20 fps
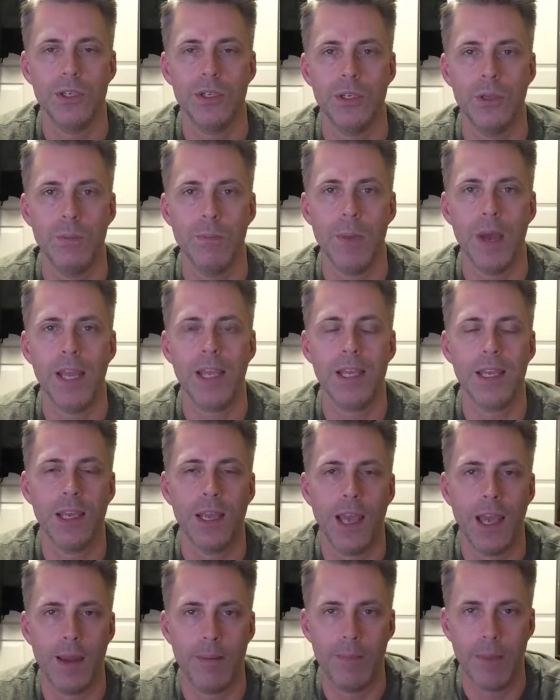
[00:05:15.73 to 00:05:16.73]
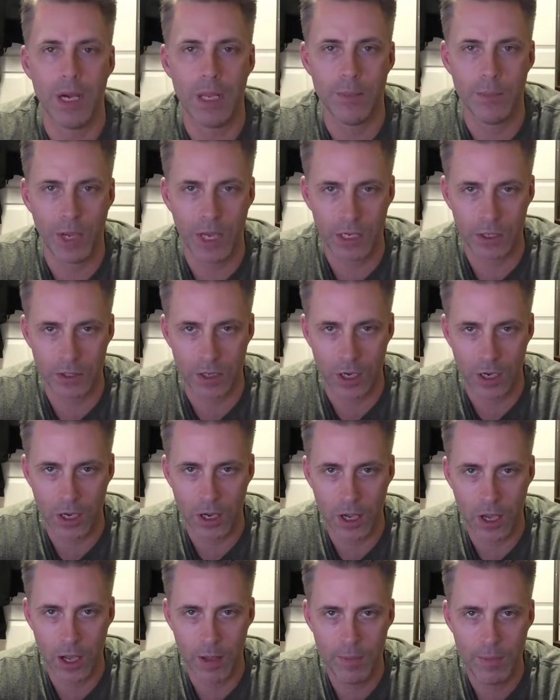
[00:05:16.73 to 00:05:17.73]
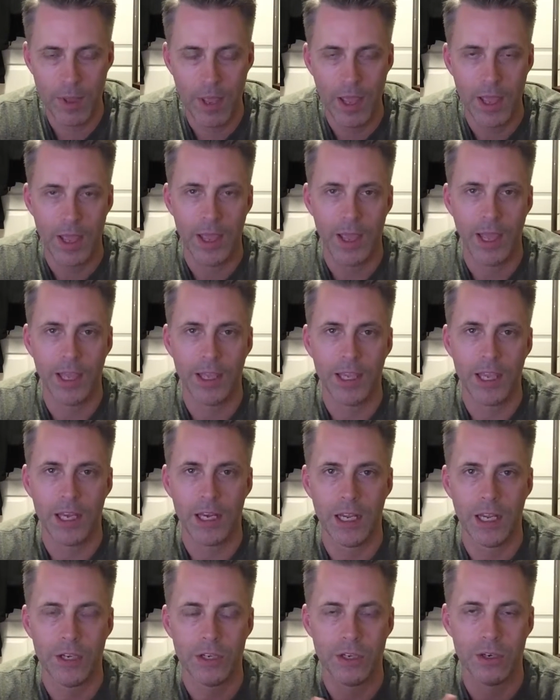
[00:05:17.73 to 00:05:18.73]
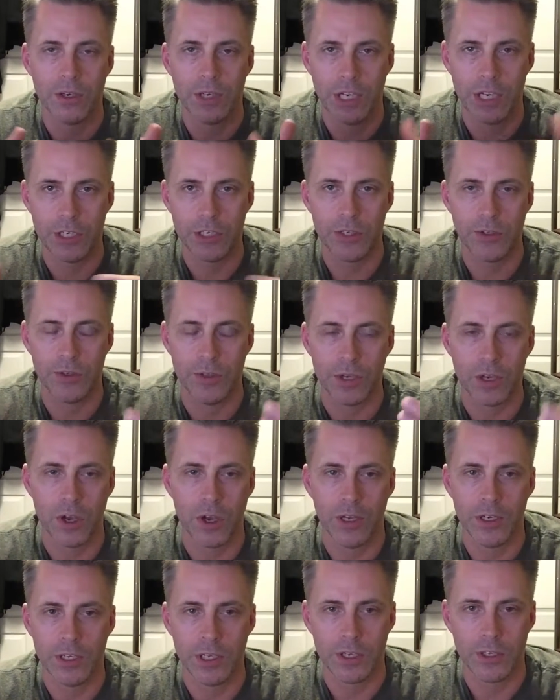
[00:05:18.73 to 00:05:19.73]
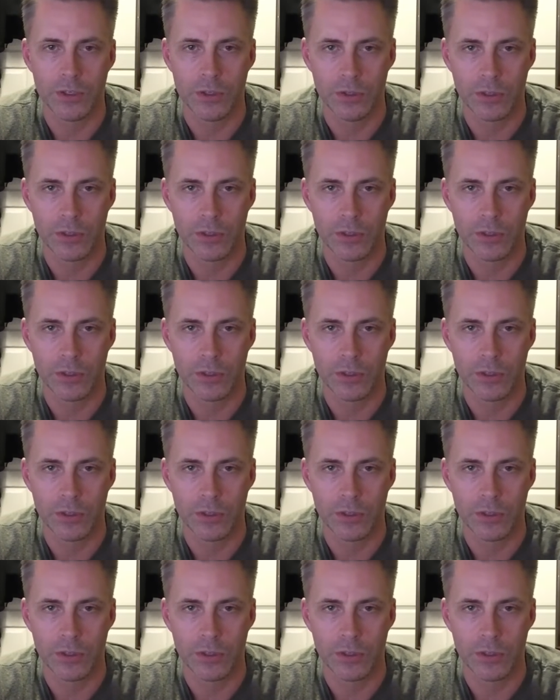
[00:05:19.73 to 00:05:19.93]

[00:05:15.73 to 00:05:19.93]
to mike@moneymike.com and get entered into the contest.